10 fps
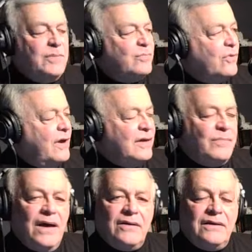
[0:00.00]
We've been praying
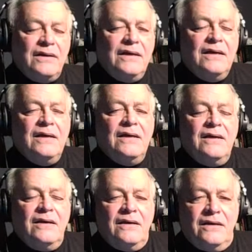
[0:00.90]
about it,
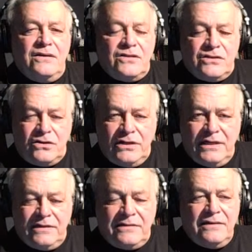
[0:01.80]

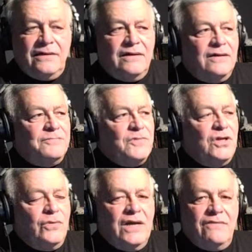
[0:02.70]
discerning it. You know, we